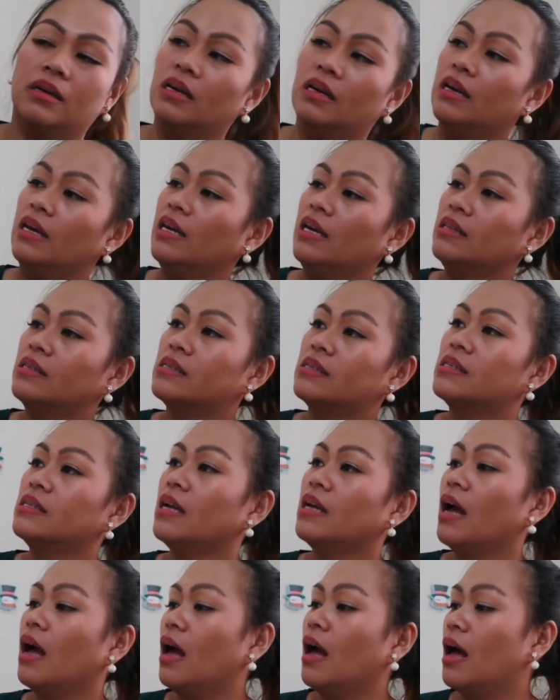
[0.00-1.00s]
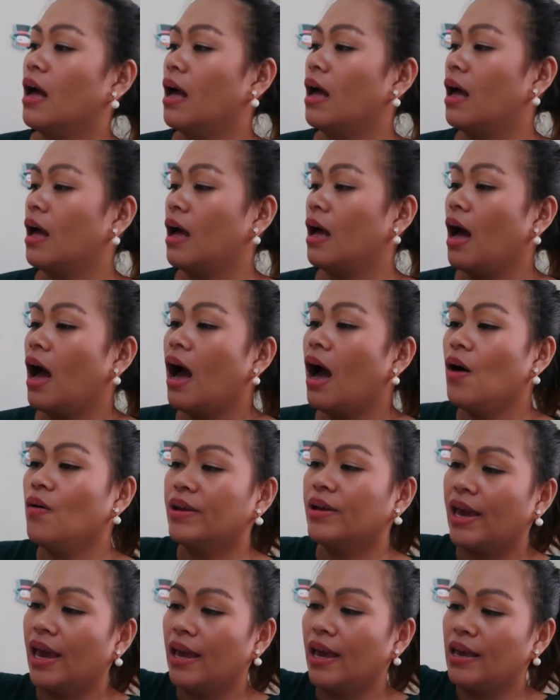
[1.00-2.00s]
it's
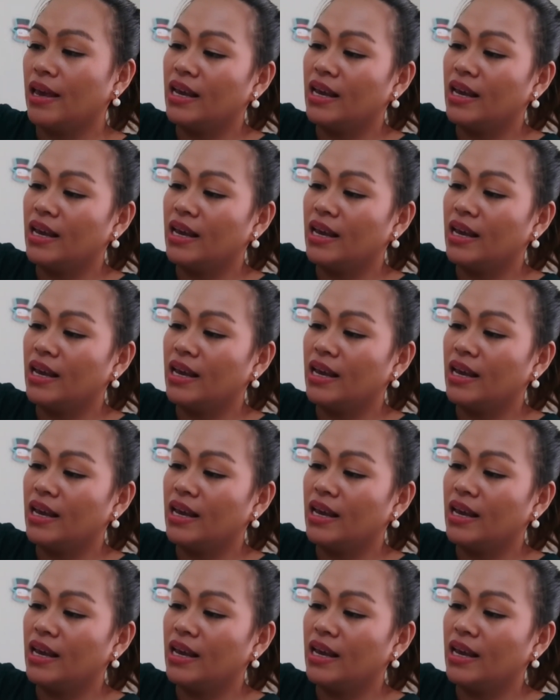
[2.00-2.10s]
okay,